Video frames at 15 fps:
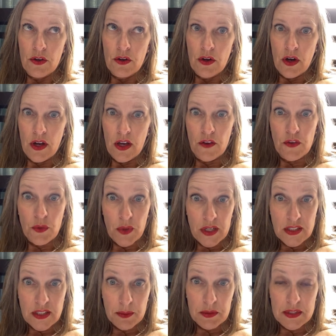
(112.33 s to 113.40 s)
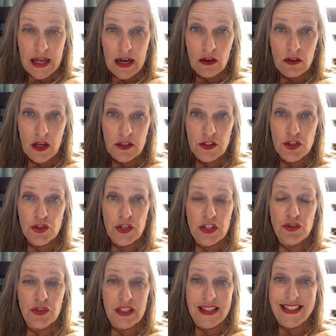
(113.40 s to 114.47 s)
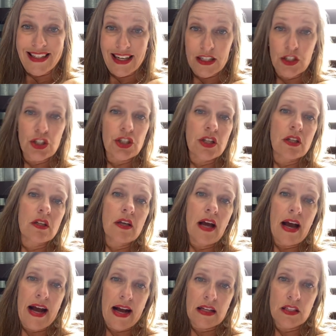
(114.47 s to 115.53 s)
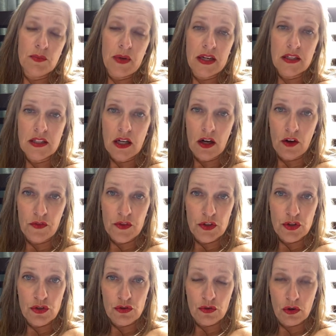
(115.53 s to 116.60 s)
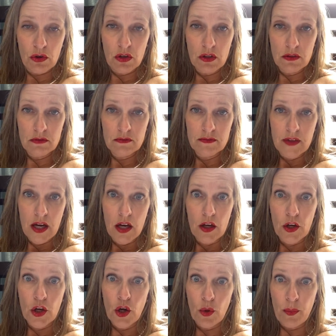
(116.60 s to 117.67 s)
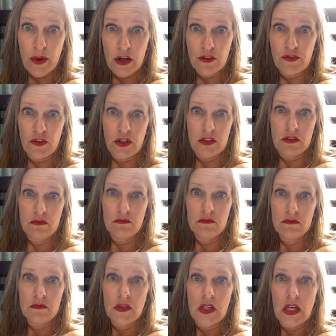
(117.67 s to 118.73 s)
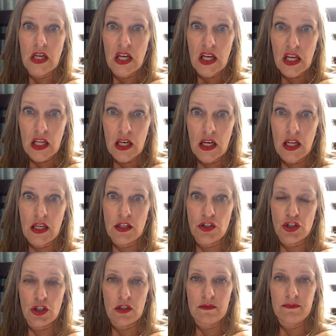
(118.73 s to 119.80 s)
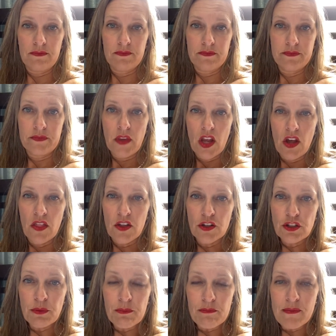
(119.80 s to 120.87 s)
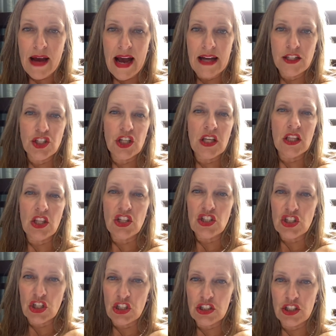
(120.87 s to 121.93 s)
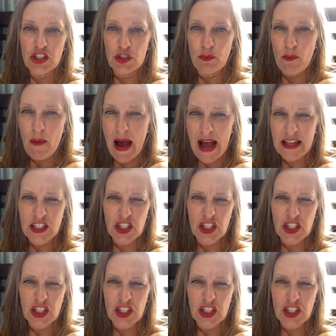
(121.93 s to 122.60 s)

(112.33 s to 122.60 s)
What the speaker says: If you want to double down on the stress reduction aspect of the stroll, go barefoot in nature. There's magic in the dirt. There's magic